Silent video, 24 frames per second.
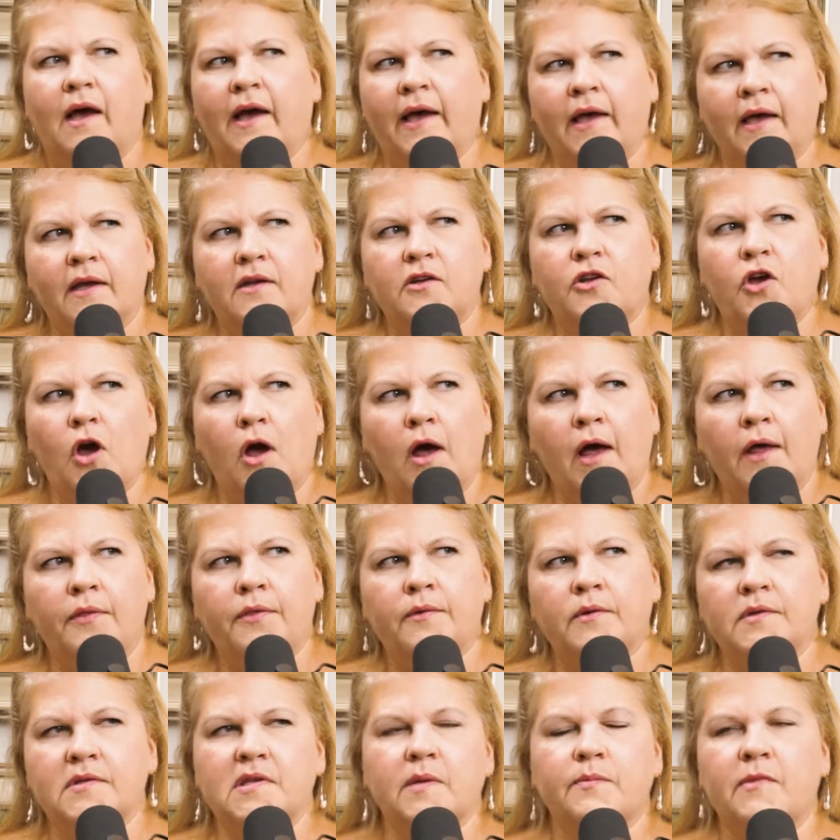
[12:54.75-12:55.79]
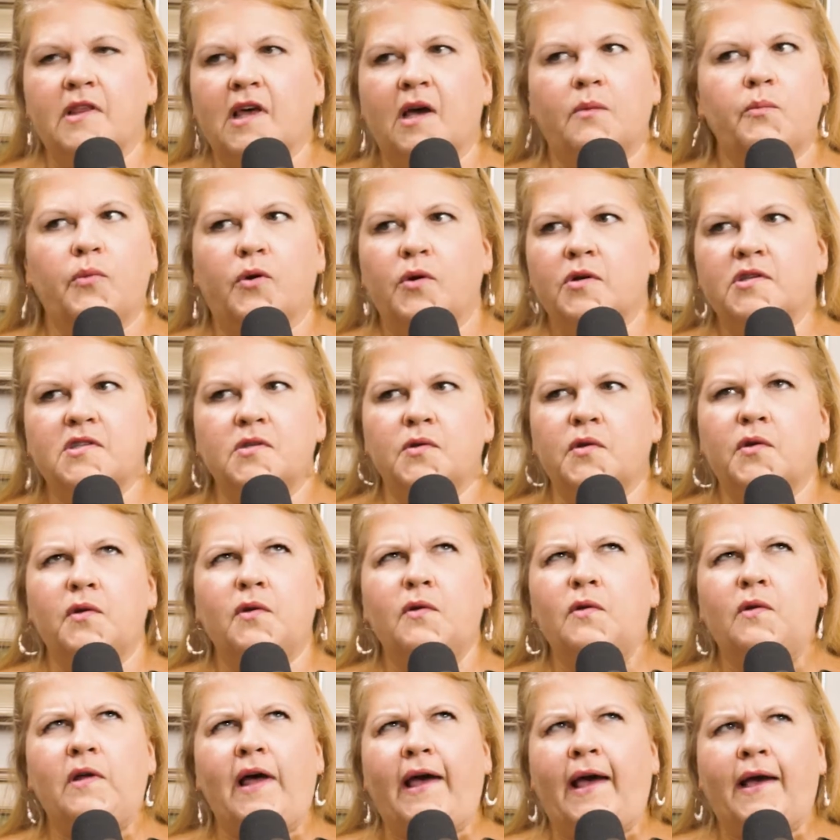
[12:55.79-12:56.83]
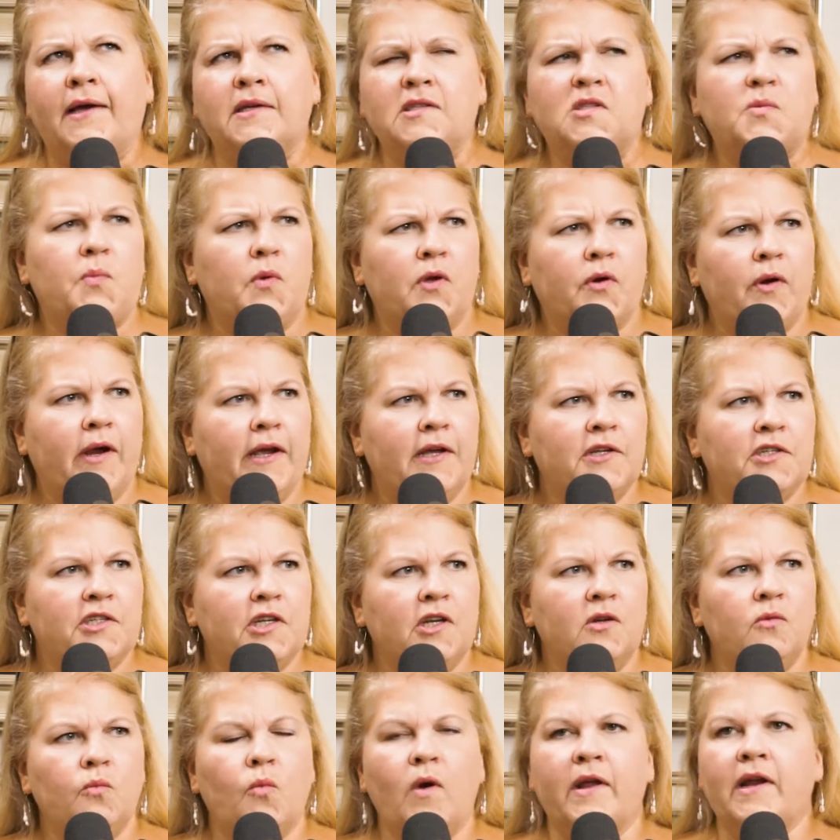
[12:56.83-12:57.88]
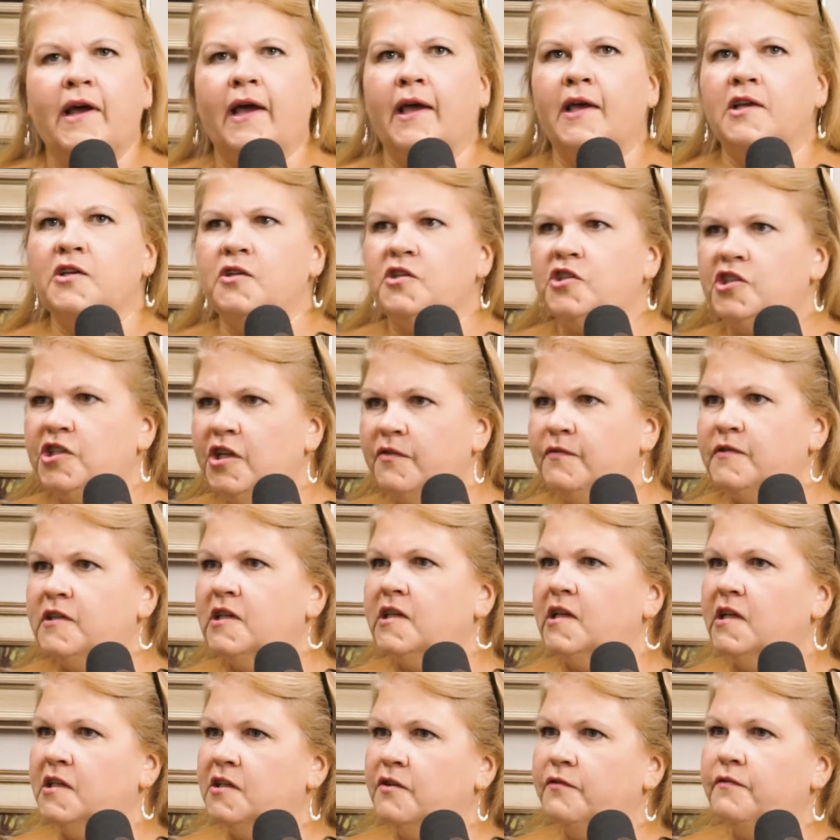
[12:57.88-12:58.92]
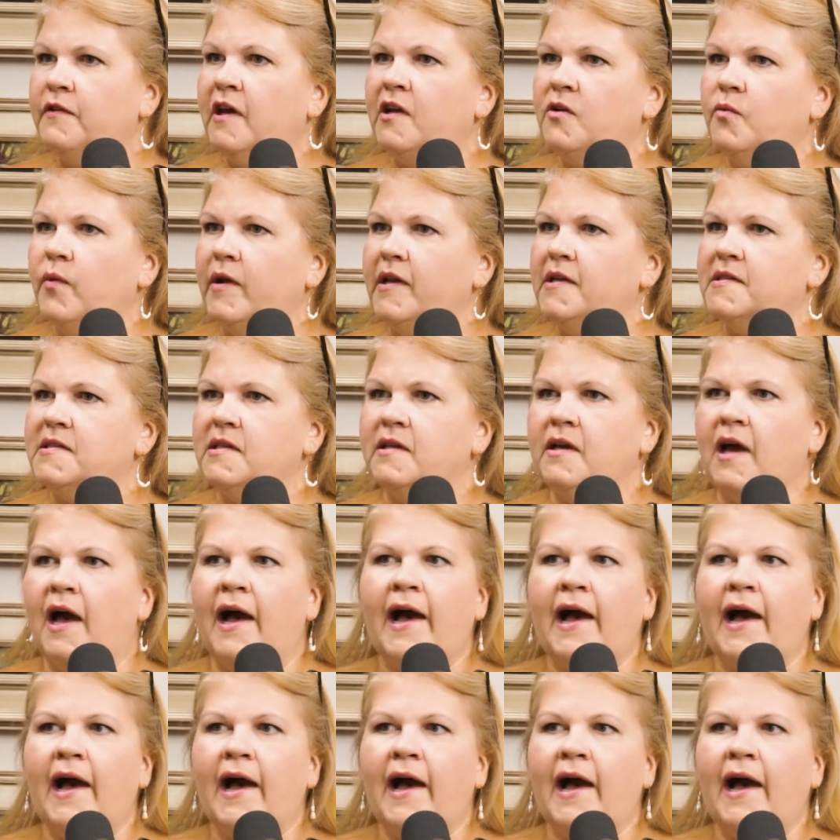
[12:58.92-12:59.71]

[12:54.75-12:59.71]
I had gone through some of that personal exploration when I shifted into fundraising.